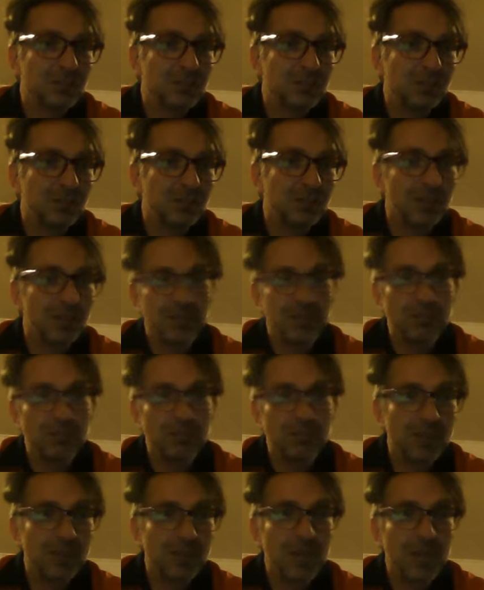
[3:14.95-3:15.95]
If you've got
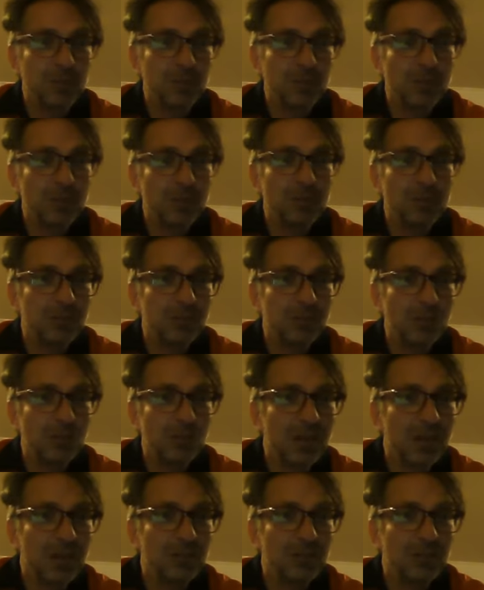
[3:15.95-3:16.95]
some family members who
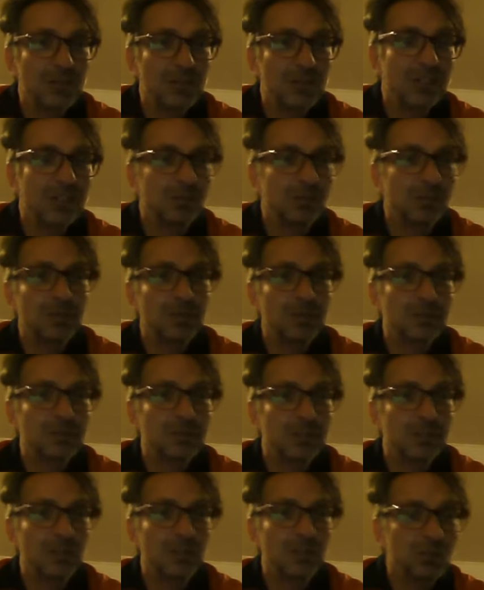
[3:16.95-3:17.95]
aren't earning as much,
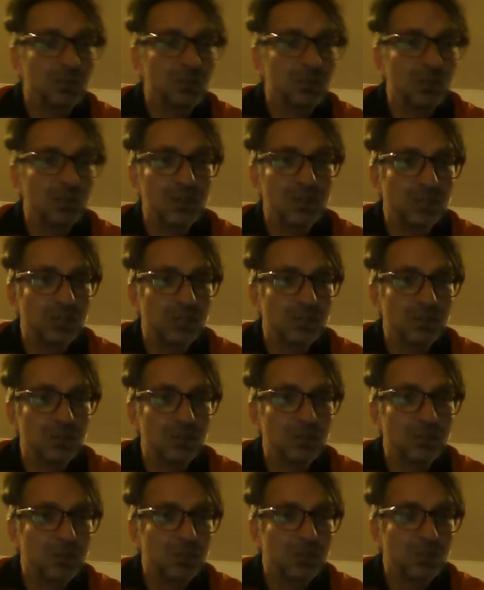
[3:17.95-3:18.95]
you want to
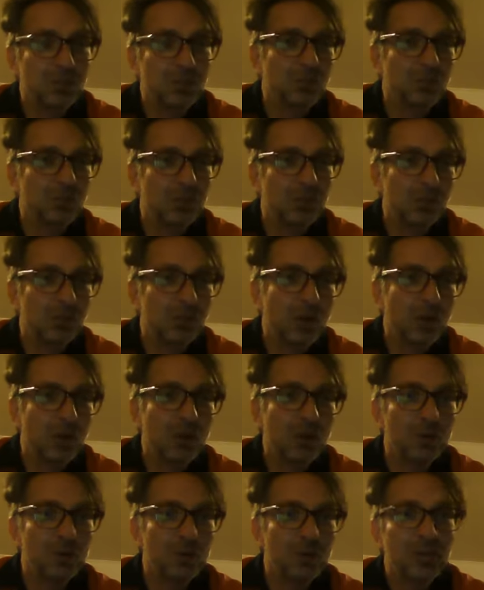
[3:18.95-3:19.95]
distribute to as
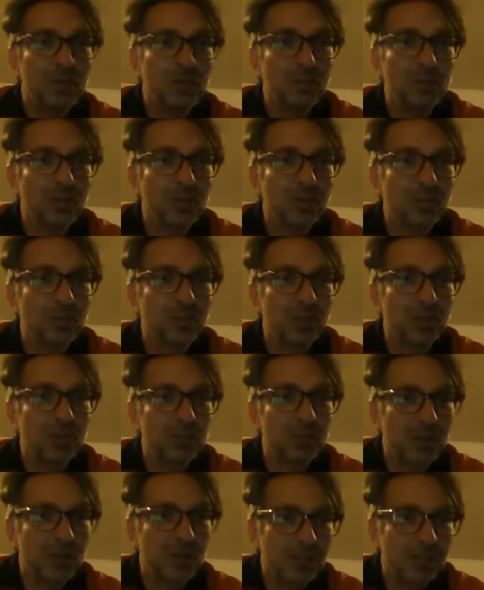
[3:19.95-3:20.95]
well, we can look at
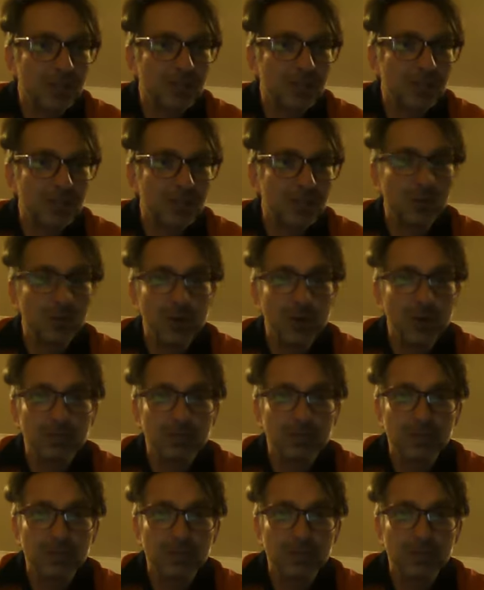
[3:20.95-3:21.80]
trusts as well.